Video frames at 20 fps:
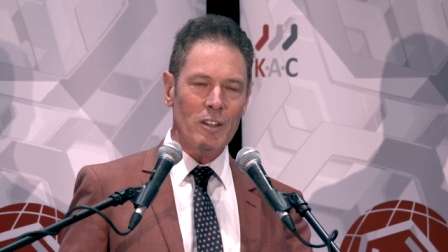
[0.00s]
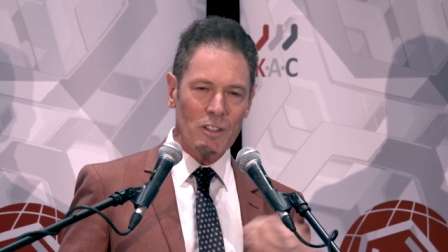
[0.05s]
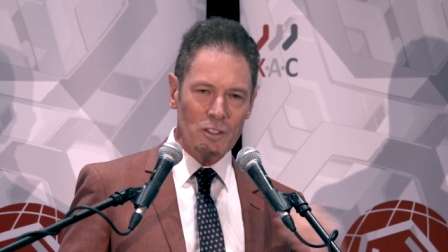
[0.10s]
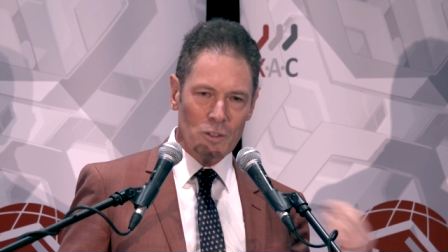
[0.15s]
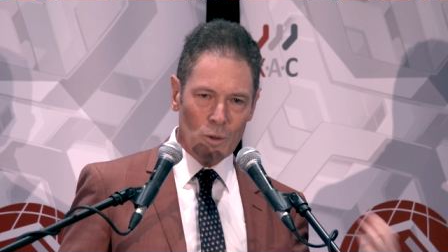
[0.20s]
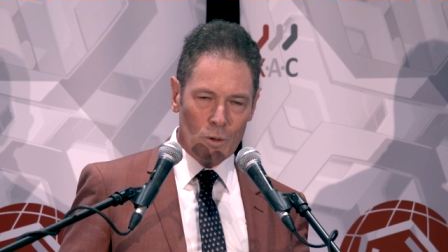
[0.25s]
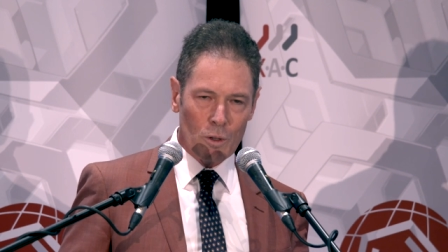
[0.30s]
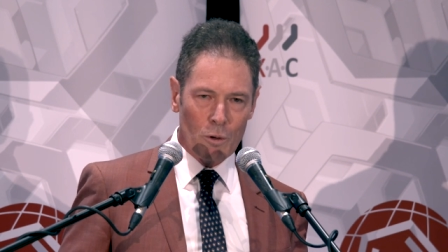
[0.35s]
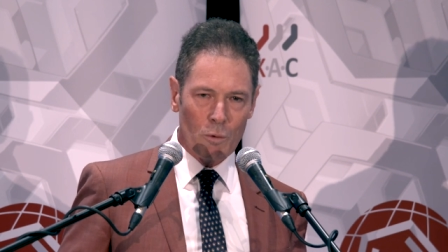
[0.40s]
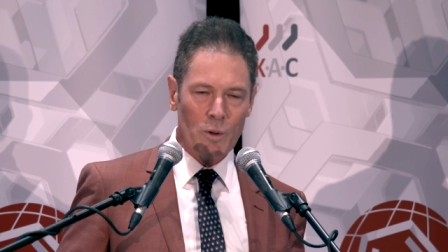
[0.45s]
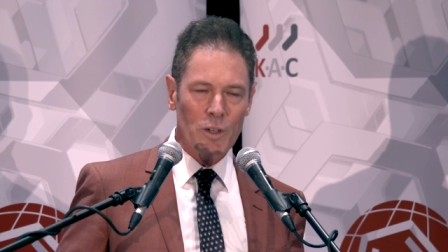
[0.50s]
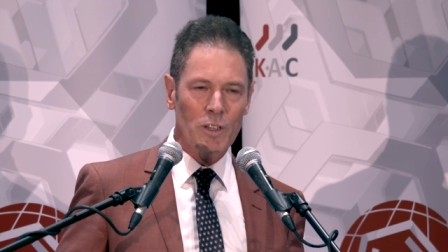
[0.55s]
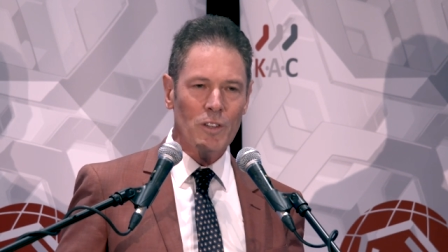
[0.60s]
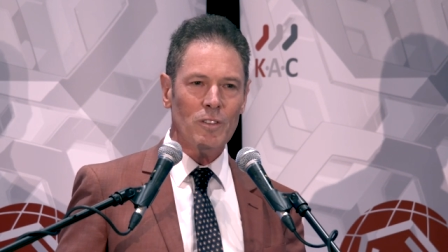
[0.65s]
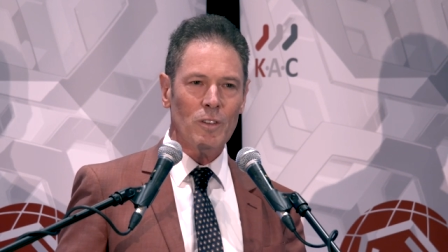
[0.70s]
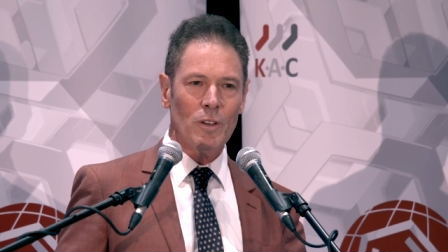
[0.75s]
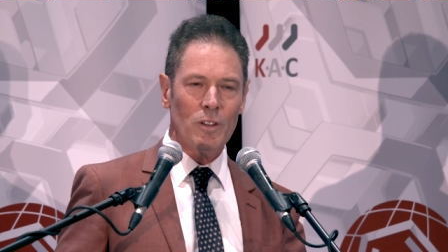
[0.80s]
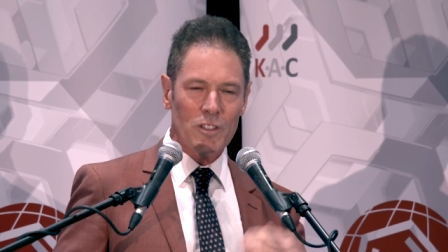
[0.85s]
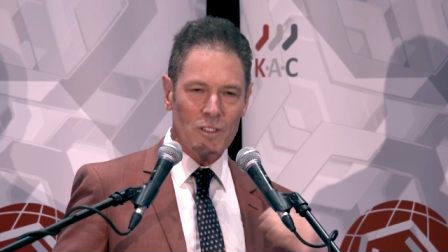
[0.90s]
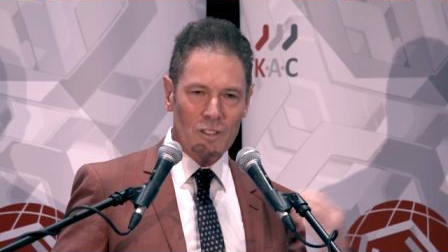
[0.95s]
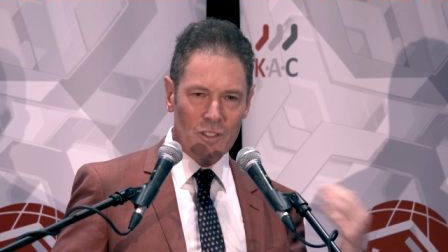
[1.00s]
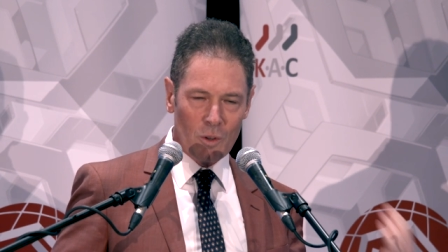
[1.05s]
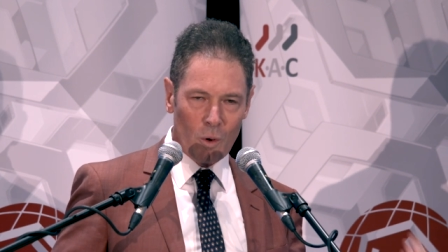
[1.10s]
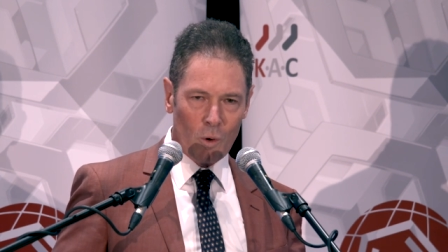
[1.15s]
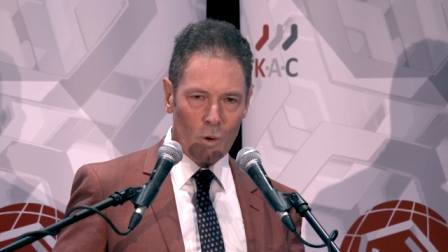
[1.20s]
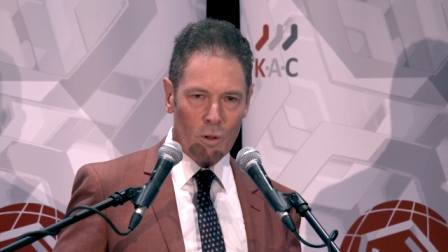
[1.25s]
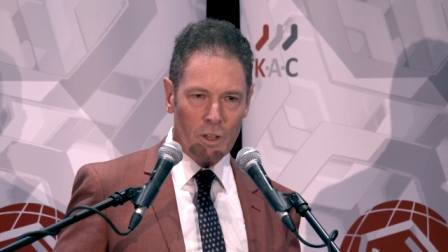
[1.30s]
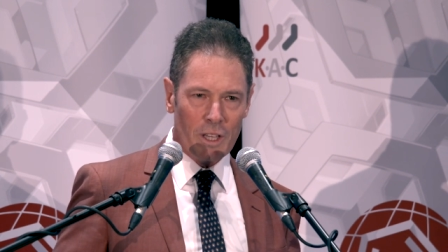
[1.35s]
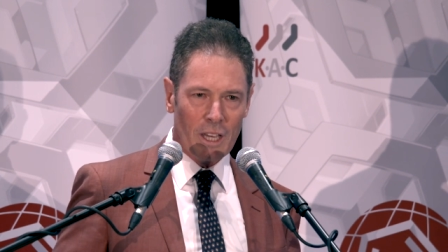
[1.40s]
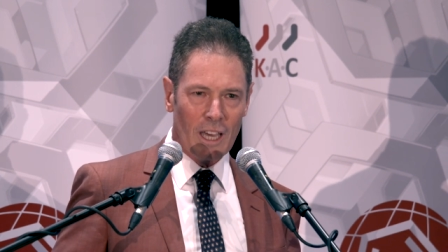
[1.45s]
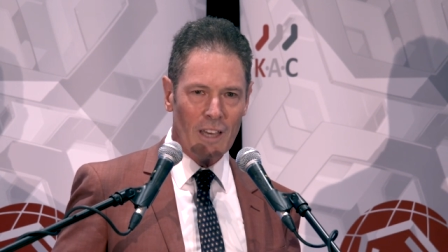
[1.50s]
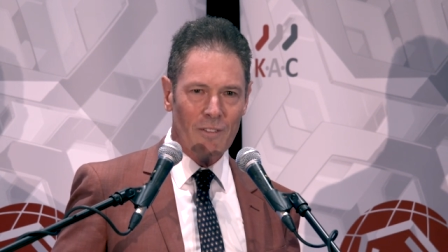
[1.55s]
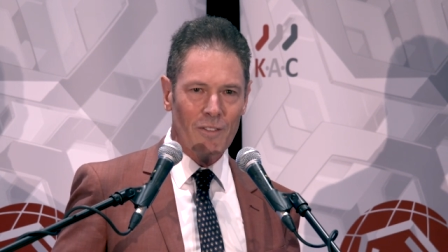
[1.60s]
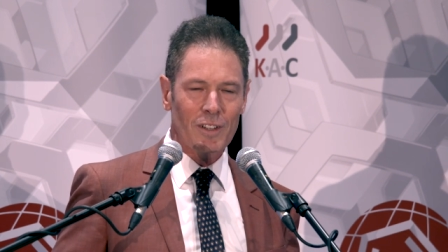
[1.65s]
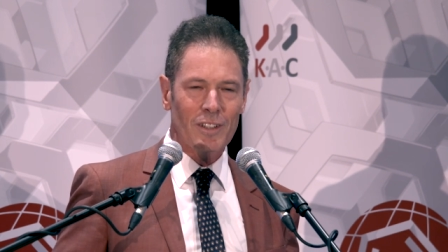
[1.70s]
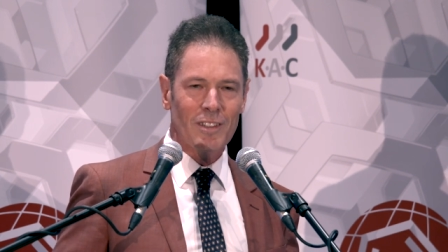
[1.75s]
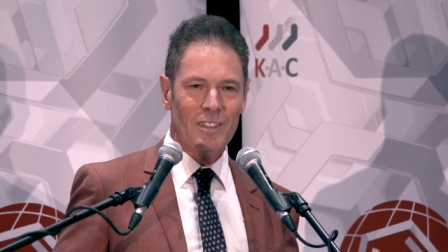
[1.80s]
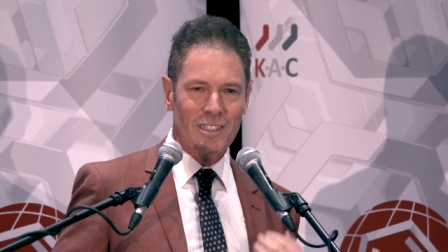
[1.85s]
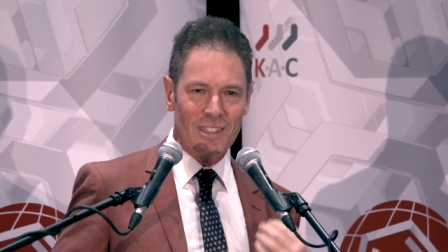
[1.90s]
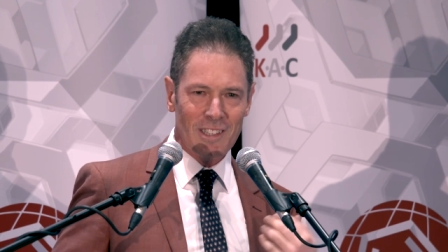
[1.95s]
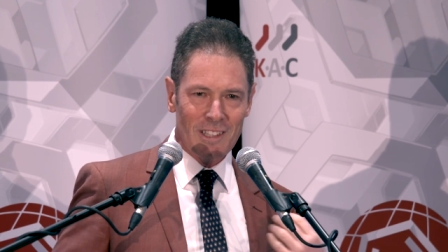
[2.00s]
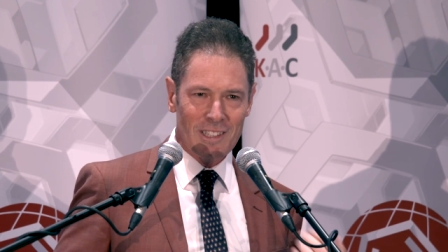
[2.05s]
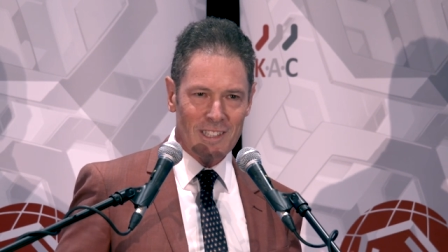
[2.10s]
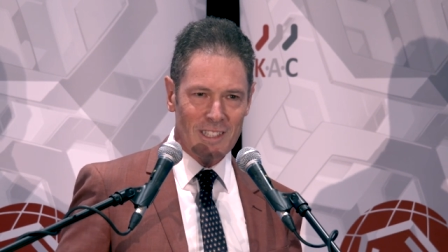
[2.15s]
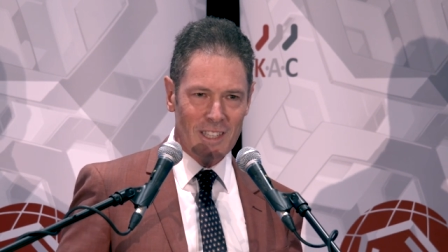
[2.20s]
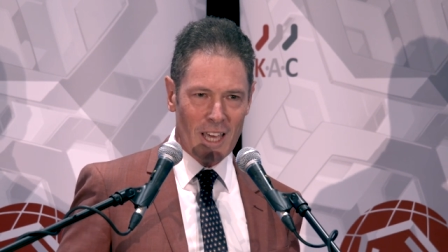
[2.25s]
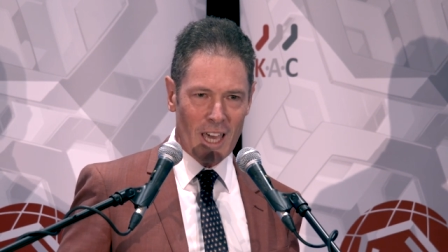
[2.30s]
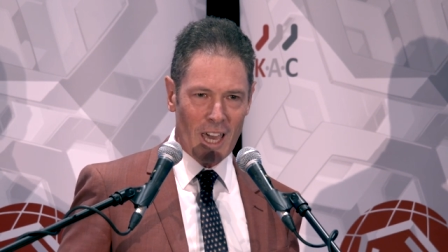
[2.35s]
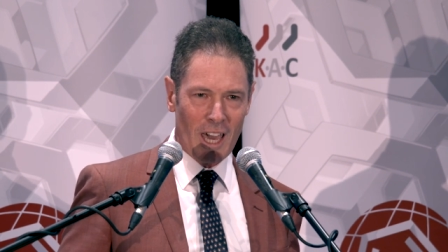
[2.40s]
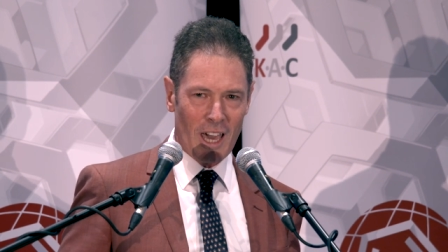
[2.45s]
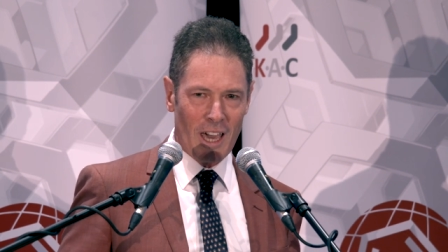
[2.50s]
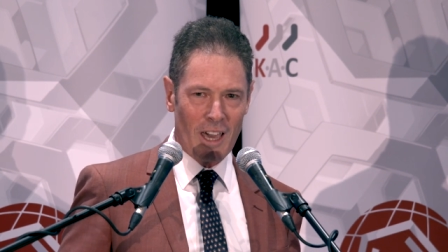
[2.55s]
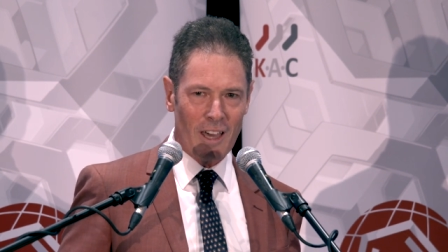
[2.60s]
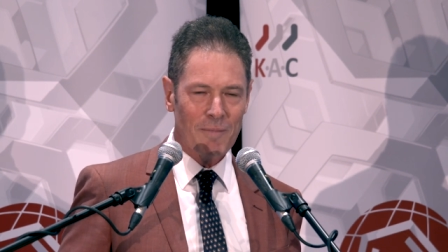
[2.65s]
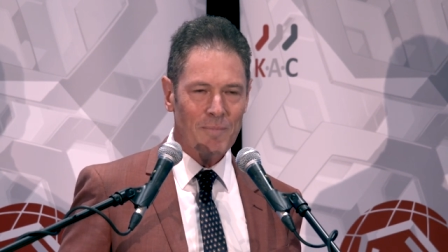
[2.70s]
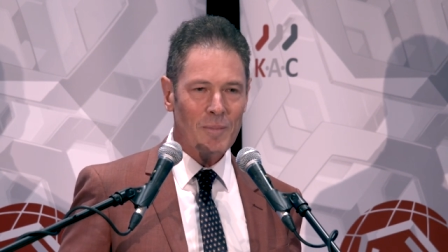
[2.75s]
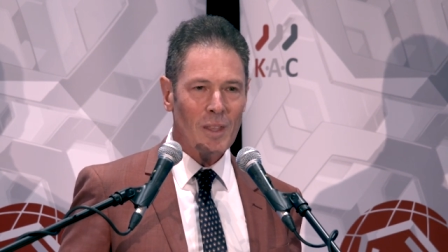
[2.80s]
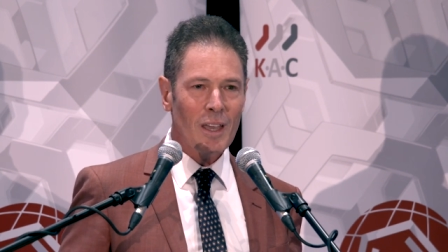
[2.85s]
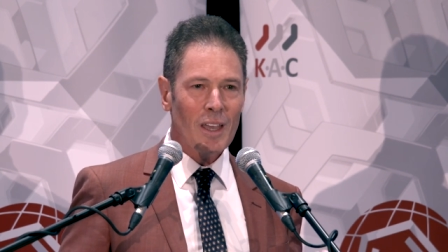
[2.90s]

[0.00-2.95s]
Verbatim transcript: There's all the research and there's all the evidence that's there.